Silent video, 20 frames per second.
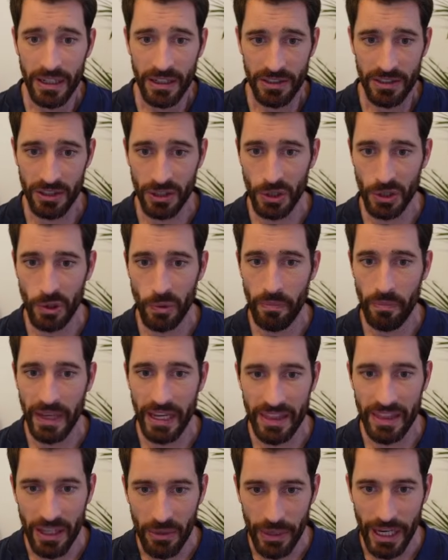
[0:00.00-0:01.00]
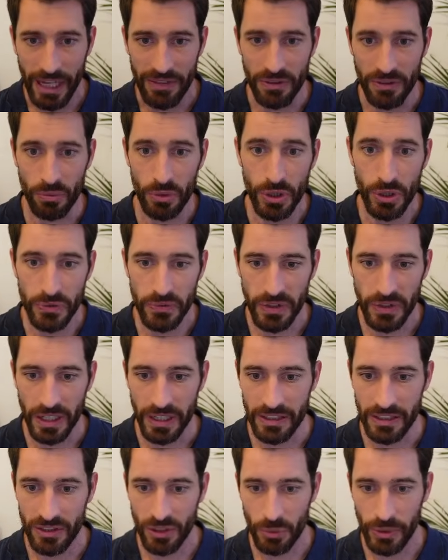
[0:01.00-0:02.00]
So, and then we have the roof
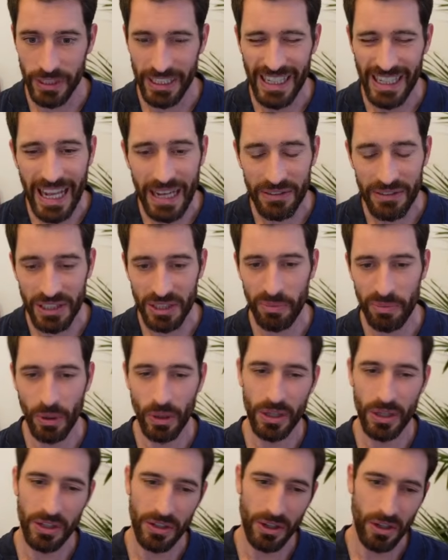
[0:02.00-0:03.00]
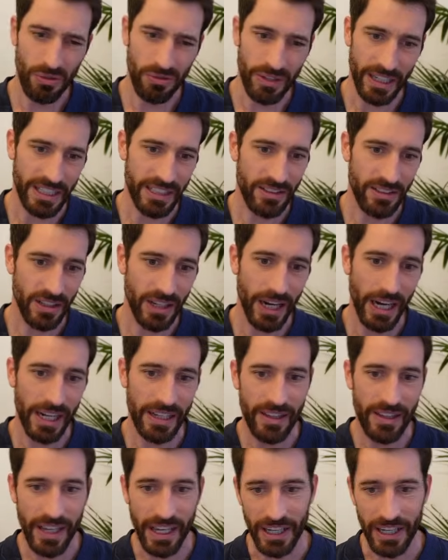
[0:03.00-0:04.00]
line. So we did have a spoiler already to
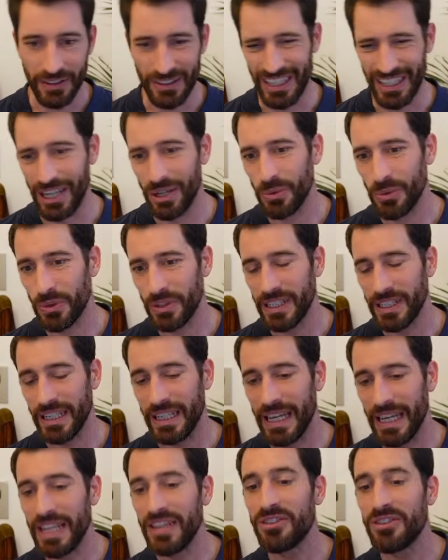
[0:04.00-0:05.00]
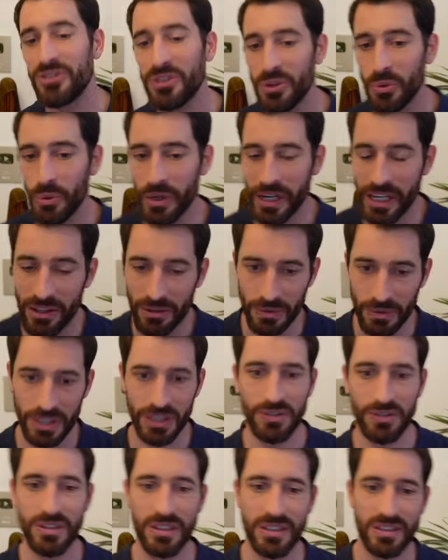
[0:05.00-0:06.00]
guide the air downward and into the wake to
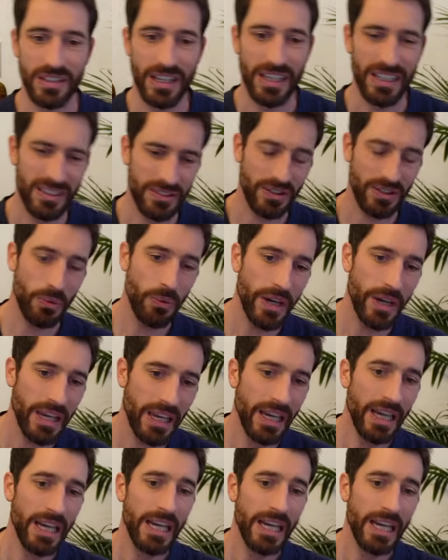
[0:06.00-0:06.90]
reduce the size of the wake.